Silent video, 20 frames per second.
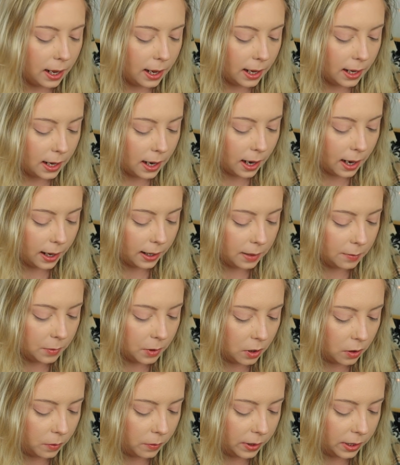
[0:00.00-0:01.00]
and I am
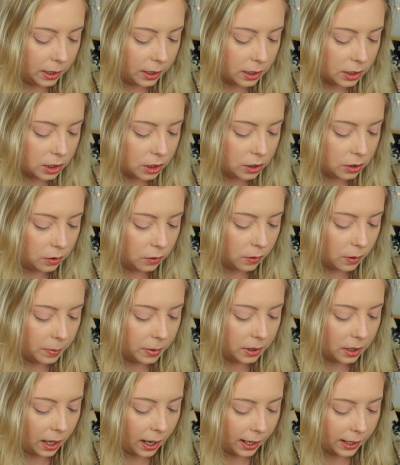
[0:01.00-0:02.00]
going to
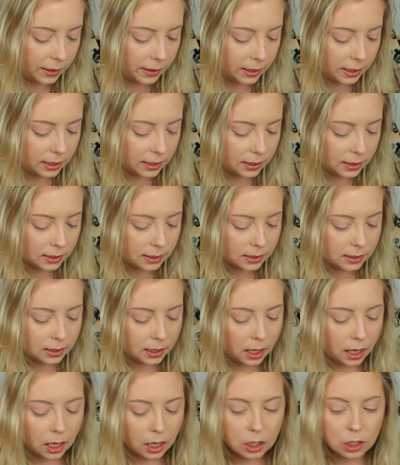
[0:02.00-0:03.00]
apply this
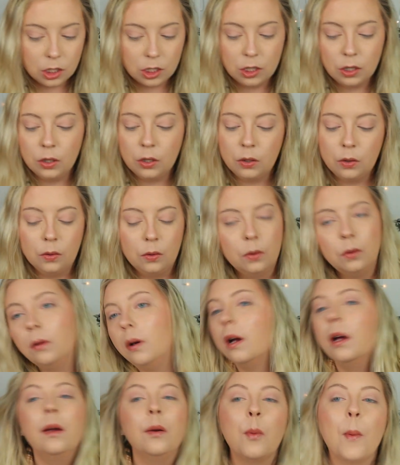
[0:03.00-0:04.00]
to
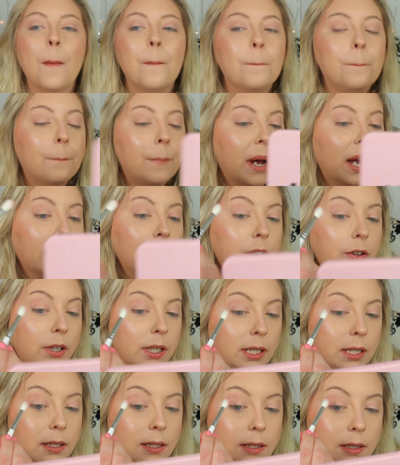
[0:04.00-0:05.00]
my
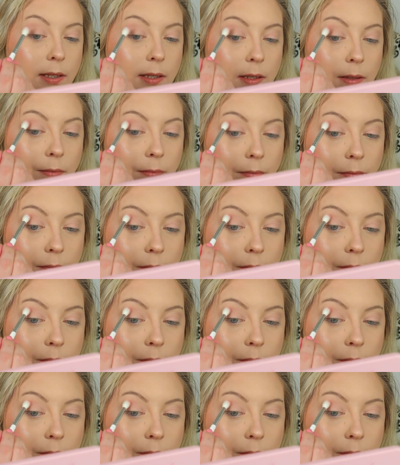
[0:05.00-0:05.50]
crease.